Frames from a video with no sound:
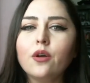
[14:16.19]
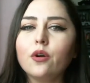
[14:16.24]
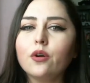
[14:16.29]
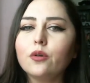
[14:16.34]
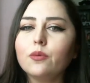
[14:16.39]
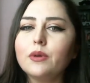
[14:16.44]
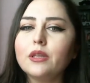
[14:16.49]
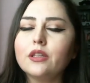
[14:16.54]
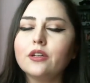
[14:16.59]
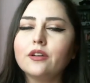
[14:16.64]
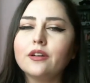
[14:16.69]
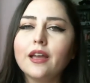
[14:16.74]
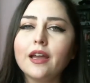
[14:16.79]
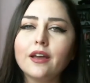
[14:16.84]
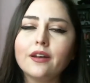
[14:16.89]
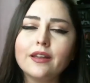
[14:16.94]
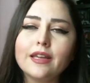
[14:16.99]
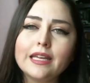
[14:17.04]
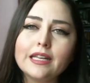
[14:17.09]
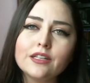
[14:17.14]
or we learn
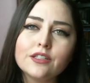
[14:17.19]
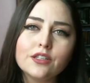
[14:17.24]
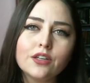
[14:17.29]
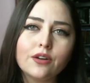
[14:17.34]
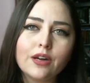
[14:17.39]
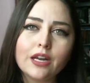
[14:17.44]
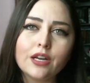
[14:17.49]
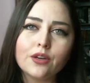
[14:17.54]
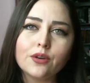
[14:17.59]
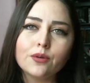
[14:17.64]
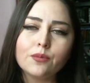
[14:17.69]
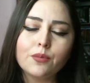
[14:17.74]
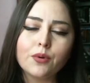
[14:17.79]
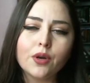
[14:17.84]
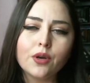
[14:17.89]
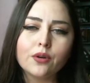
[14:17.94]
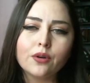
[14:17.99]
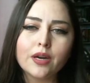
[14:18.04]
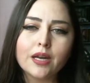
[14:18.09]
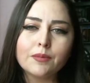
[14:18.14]
how to integrate new
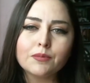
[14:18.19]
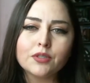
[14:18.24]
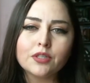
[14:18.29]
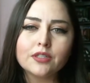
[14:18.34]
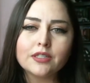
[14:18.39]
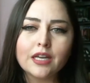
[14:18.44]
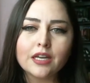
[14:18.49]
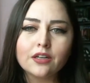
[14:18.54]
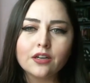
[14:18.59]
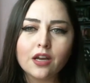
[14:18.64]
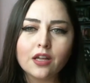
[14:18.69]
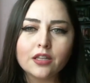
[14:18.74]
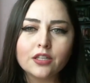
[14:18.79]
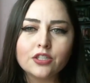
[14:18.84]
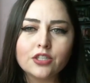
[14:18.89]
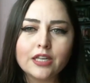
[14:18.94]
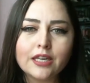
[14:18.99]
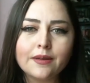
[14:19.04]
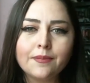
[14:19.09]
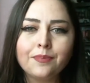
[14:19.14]
programs or
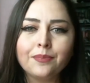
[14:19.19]
technology.